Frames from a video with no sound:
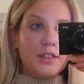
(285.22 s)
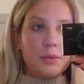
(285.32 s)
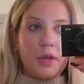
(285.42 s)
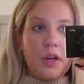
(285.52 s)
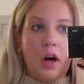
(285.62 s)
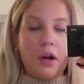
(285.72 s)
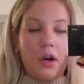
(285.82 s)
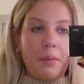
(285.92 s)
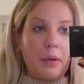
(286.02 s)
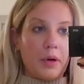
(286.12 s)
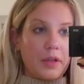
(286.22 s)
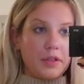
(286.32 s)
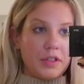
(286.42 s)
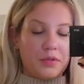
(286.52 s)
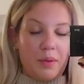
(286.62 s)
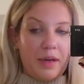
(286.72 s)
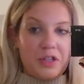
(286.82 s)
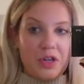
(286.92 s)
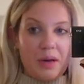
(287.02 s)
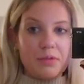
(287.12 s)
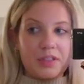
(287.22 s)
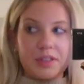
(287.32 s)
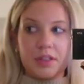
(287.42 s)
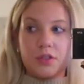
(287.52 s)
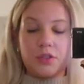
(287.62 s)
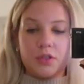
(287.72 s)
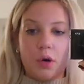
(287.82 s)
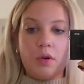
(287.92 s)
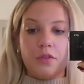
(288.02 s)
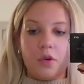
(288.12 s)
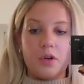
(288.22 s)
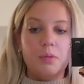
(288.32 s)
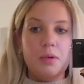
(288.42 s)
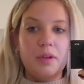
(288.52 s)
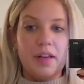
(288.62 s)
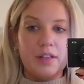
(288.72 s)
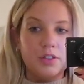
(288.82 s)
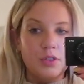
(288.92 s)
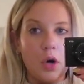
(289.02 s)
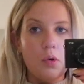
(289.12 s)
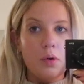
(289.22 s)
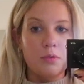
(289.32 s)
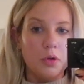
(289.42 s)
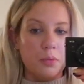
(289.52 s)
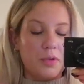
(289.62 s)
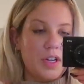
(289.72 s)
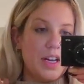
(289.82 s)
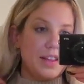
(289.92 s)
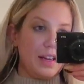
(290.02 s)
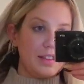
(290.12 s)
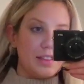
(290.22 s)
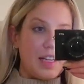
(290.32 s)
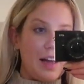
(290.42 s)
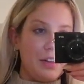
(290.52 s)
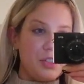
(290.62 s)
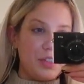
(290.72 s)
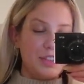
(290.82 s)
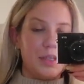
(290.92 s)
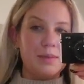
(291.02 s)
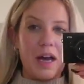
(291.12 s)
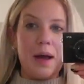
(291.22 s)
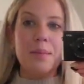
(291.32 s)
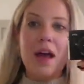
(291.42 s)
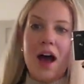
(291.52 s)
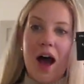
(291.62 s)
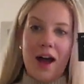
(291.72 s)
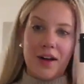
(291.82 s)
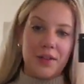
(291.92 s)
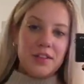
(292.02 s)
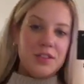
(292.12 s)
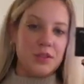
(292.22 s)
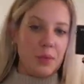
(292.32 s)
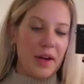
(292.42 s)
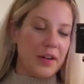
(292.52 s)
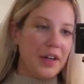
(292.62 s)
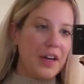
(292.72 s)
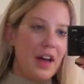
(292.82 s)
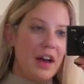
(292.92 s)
I swear to God, all my work clothes is from H&M just because it's so affordable, but like so appropriate and like stylish at the same time. I got this sweater.